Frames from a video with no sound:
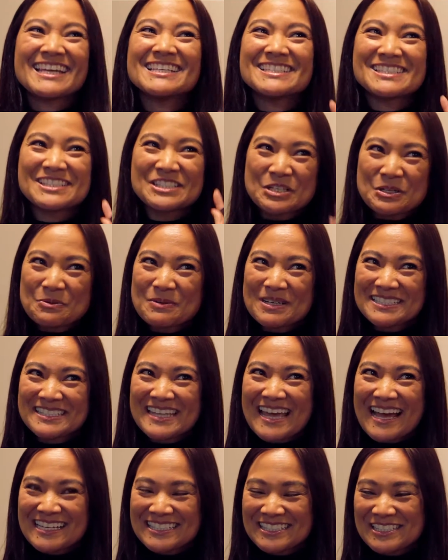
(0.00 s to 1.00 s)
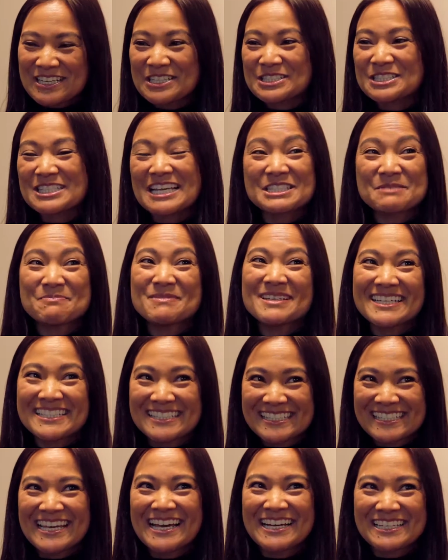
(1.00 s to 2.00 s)
He still wears the ascots. That's
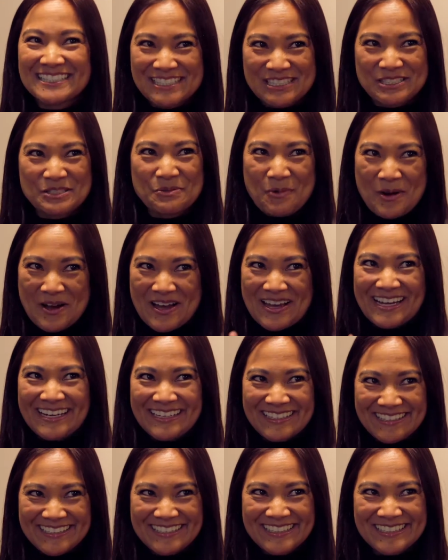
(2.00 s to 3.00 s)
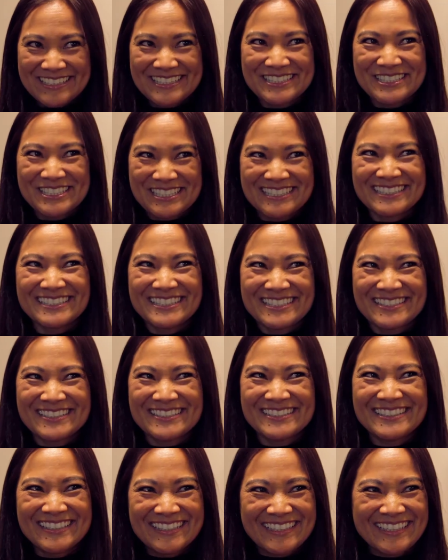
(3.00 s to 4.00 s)
because he has his wine. Yeah, so he's
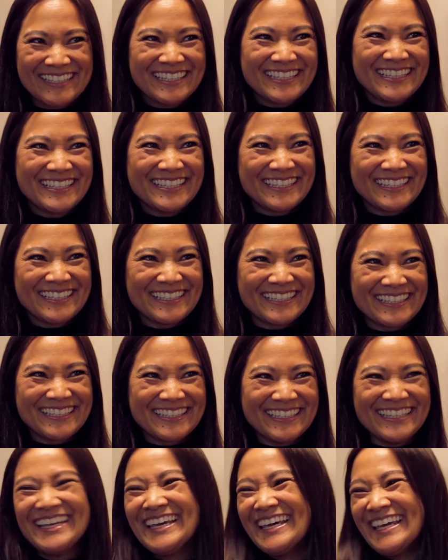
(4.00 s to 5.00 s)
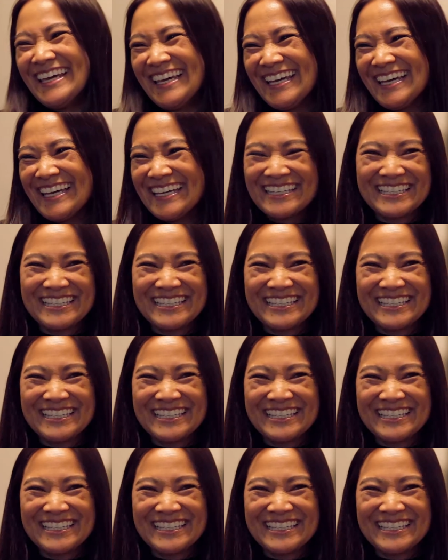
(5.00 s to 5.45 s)
like real fancy. He drinks